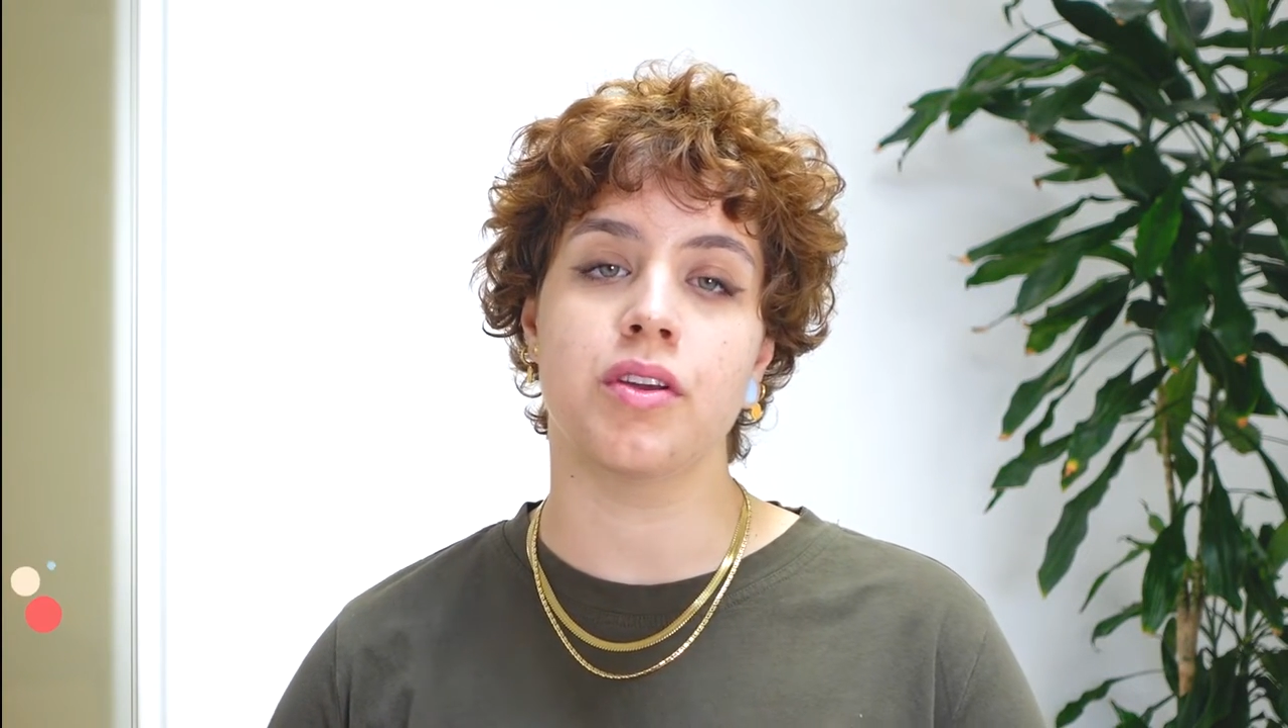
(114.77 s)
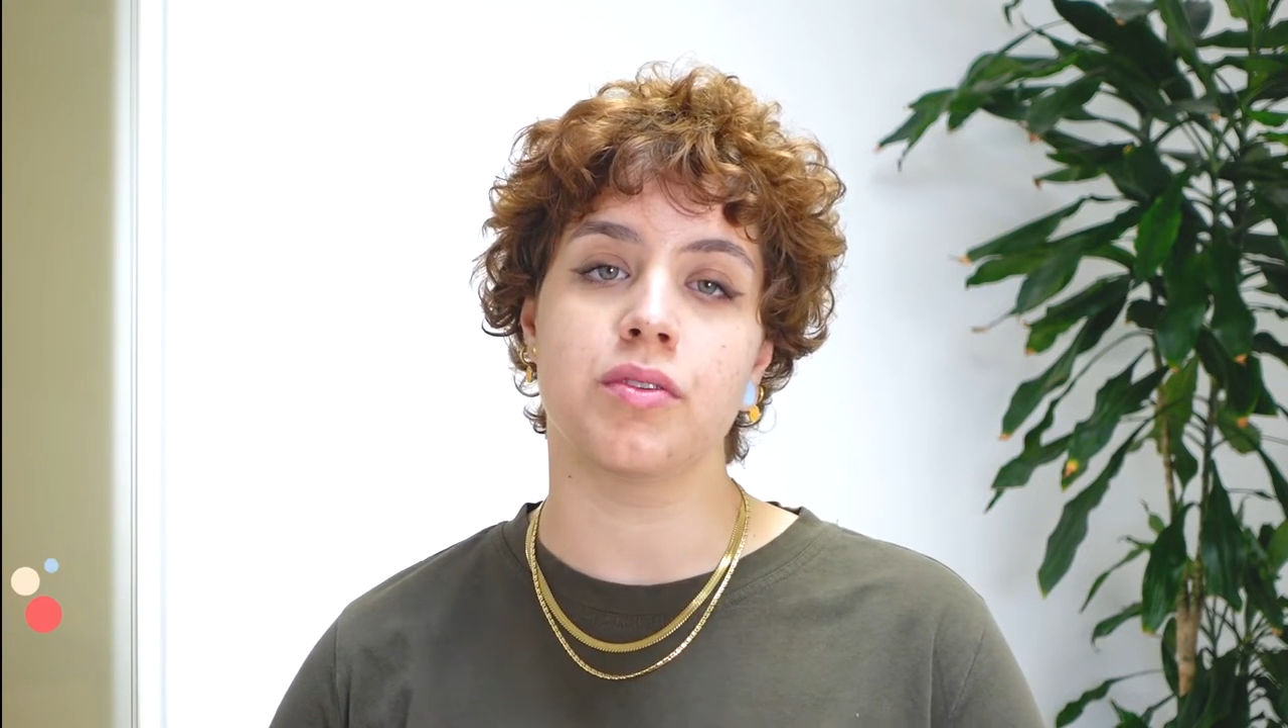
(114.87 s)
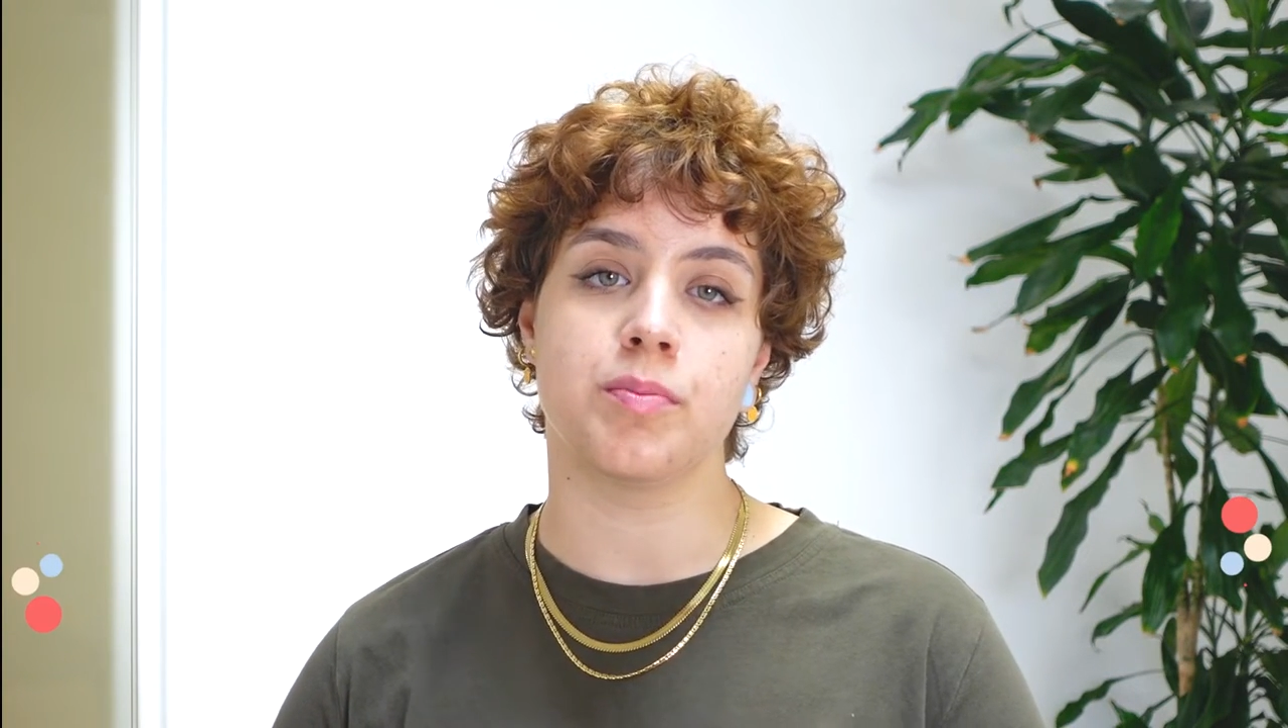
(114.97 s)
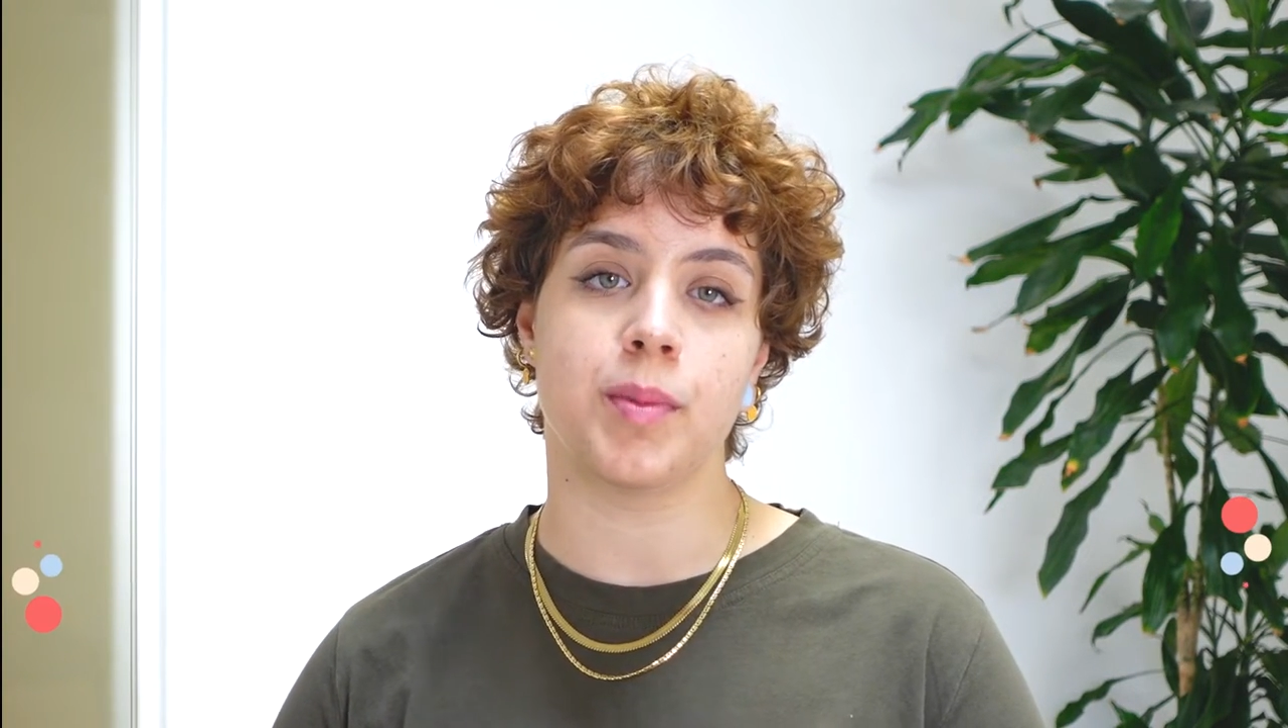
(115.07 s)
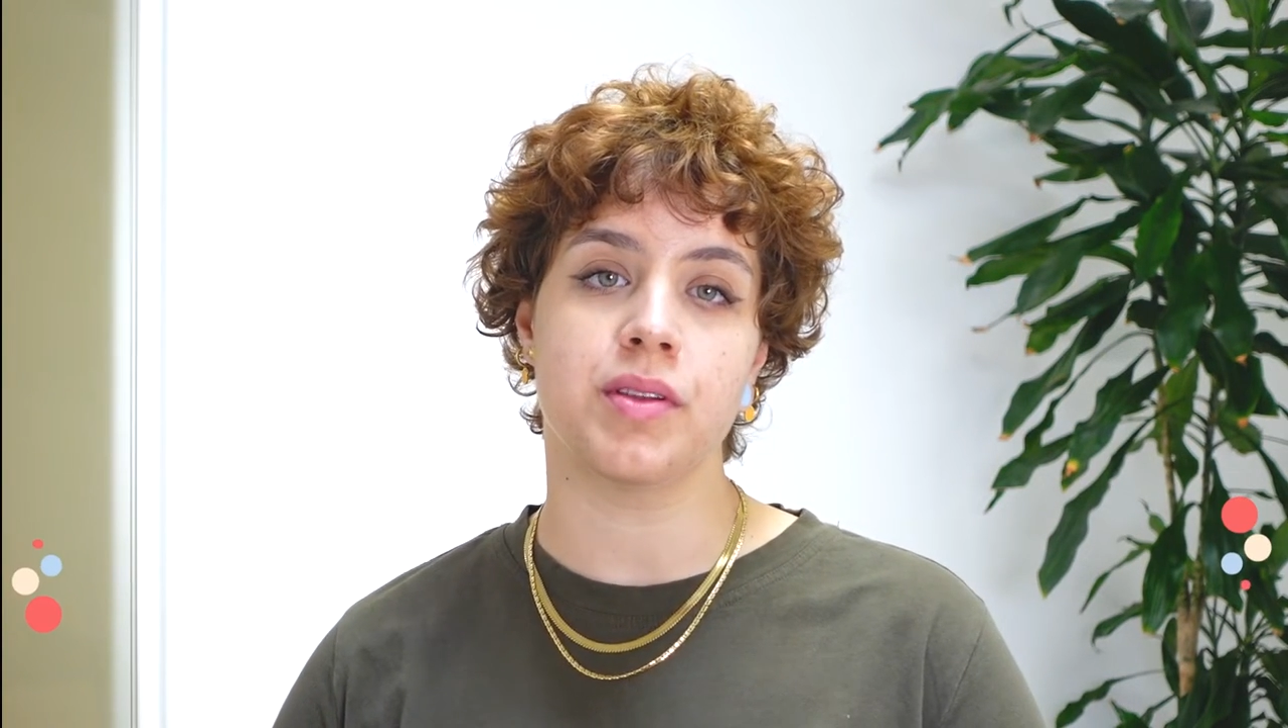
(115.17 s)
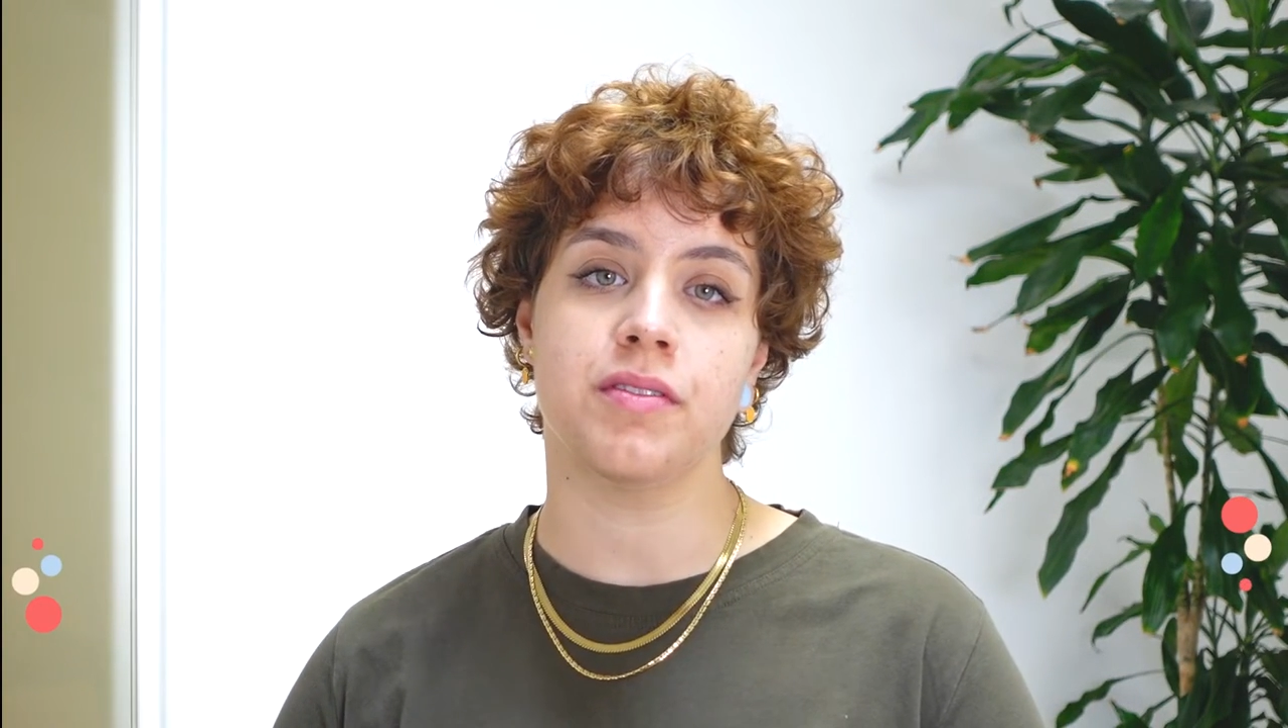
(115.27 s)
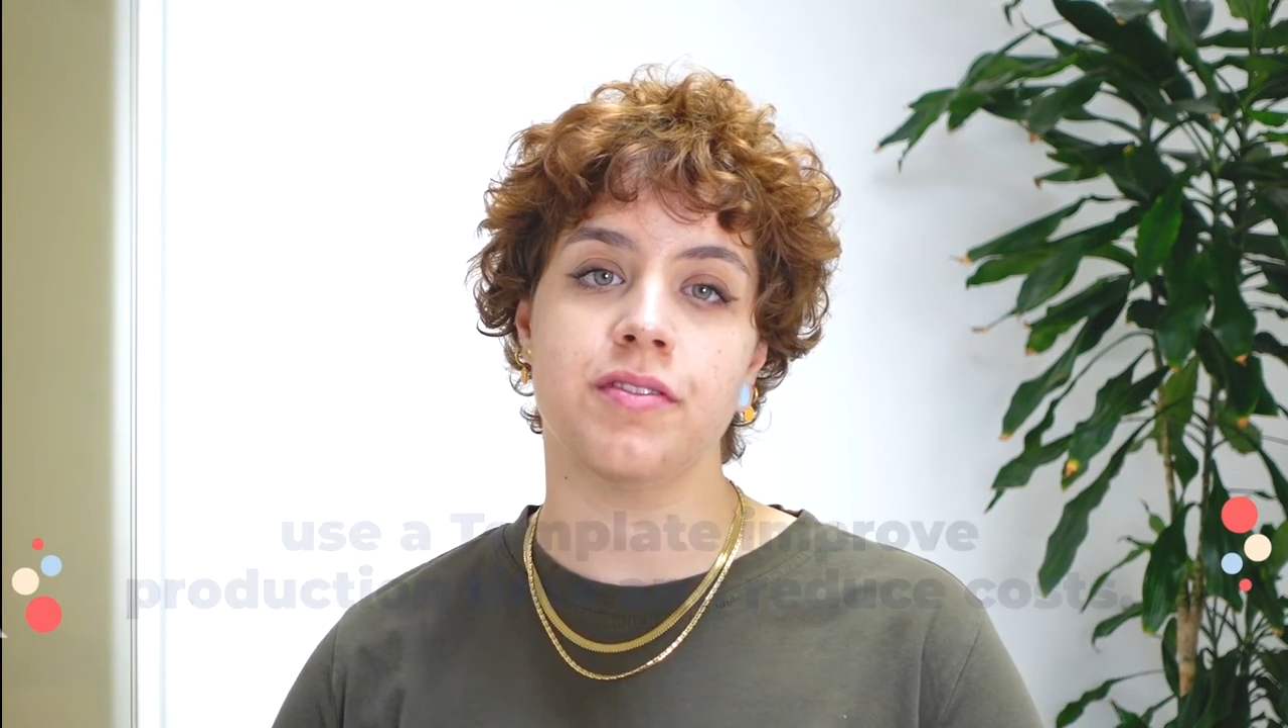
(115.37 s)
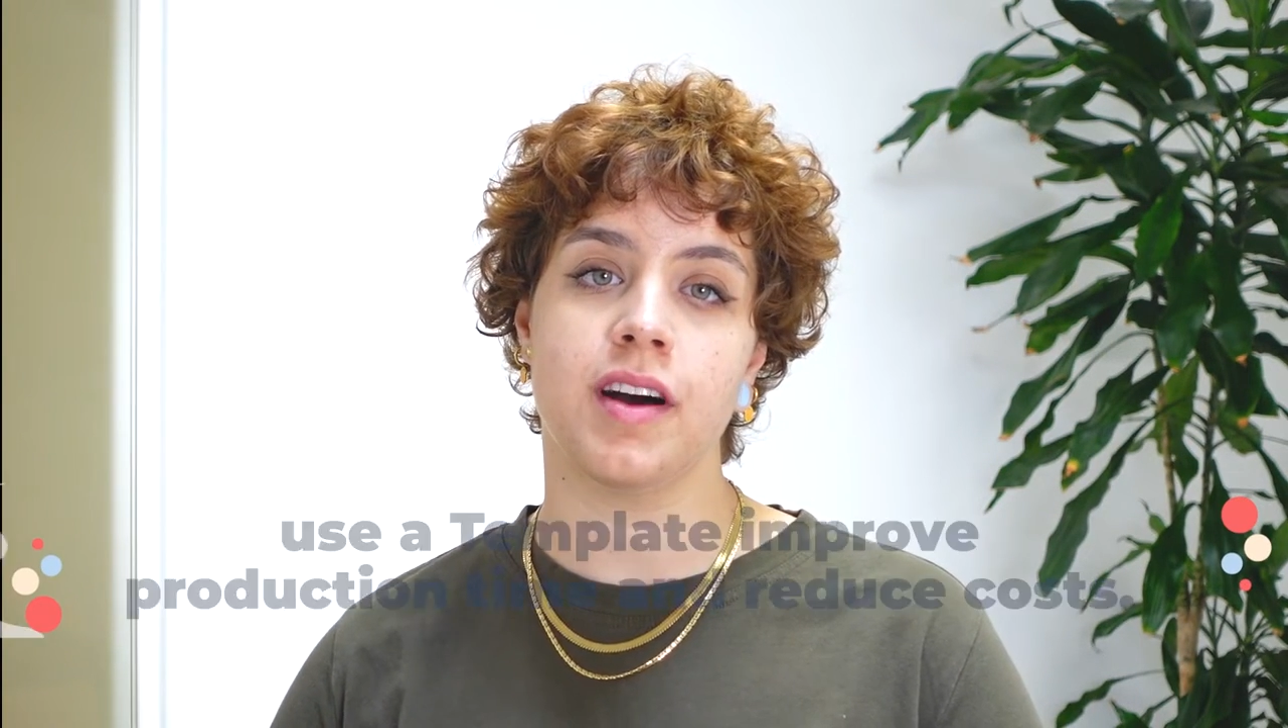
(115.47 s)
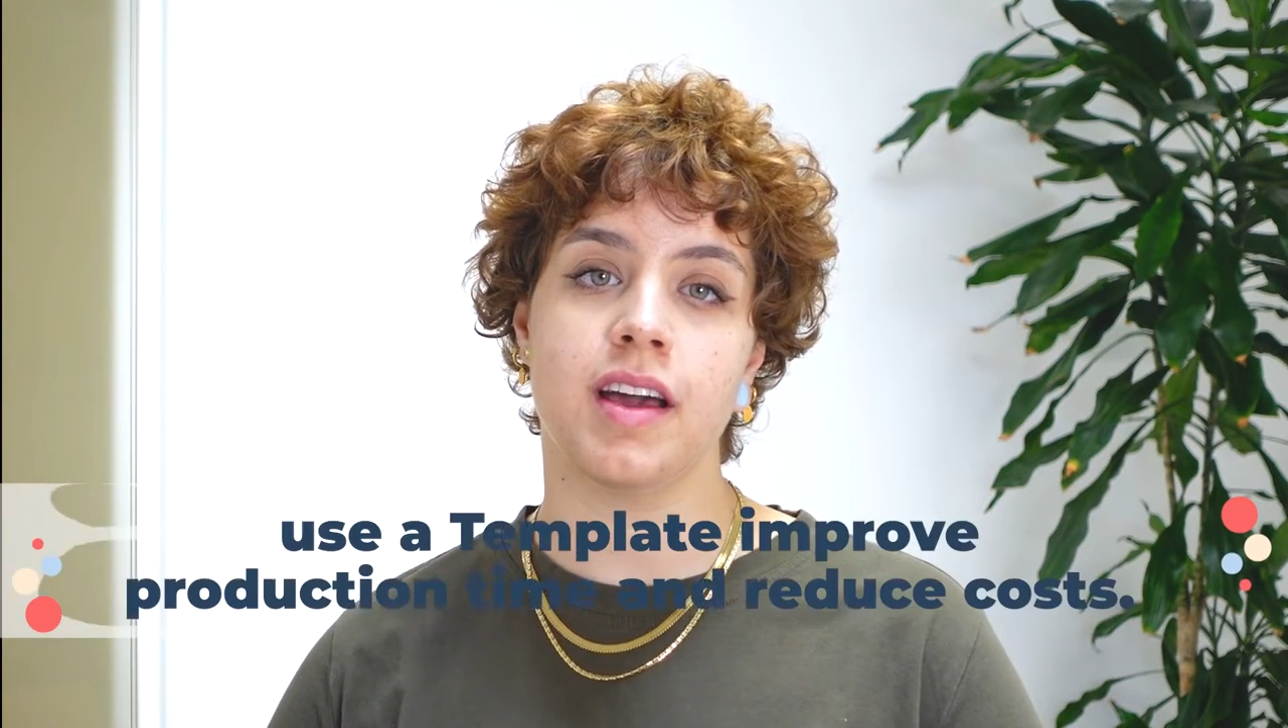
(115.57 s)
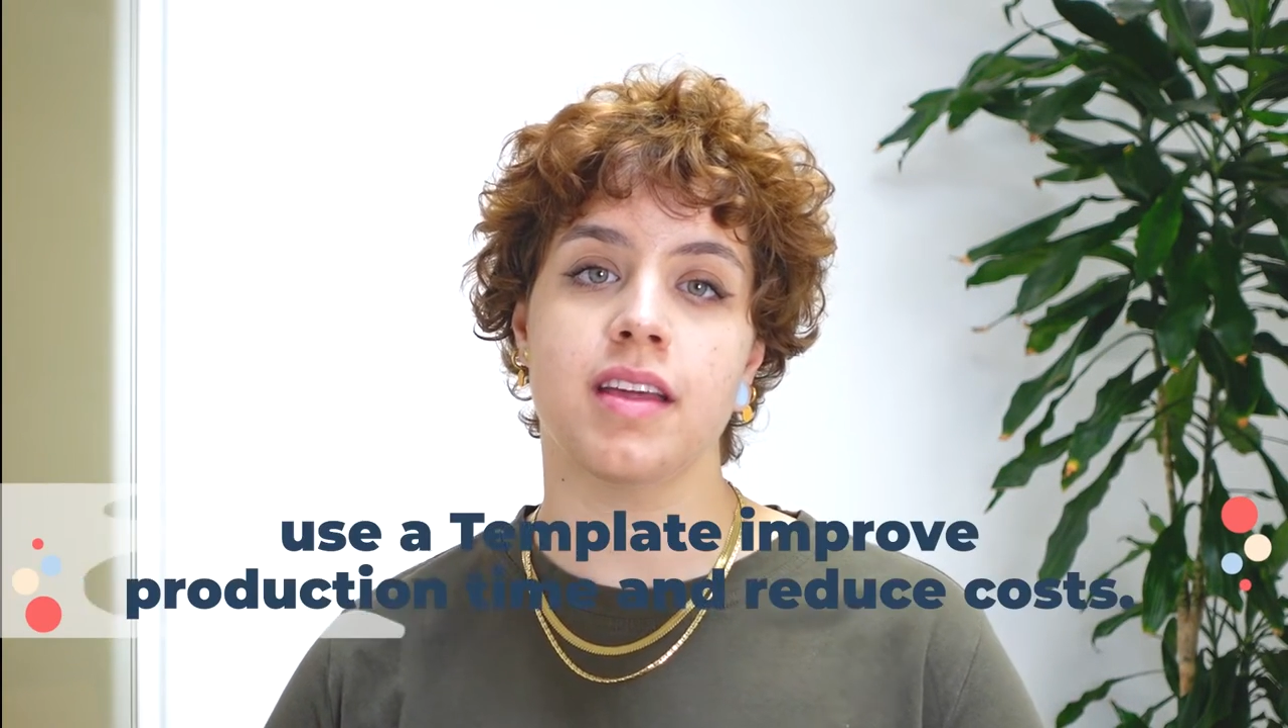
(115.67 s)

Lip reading: you modify